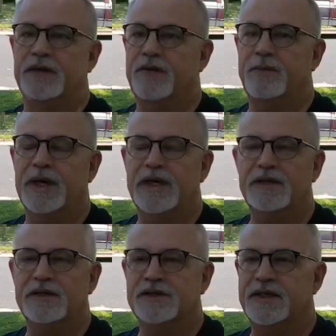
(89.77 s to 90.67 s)
Everybody
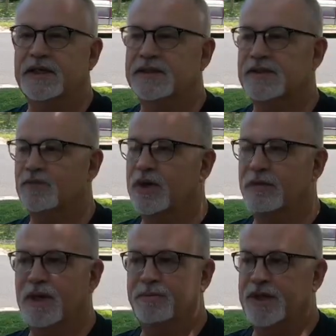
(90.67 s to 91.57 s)
looks at it and says, well,
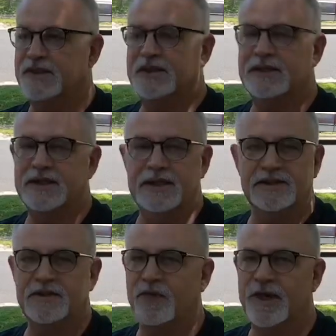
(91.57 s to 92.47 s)
my pit says that
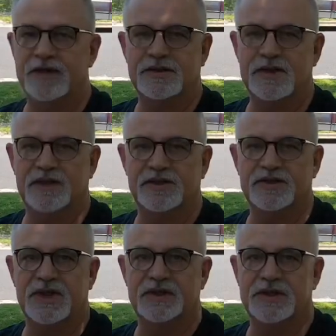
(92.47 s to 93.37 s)
it's running such and
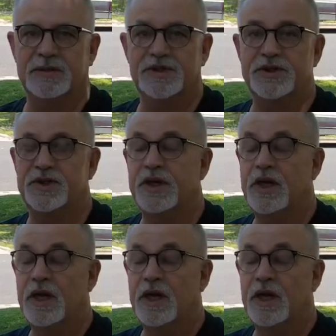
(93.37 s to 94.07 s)
such temperature.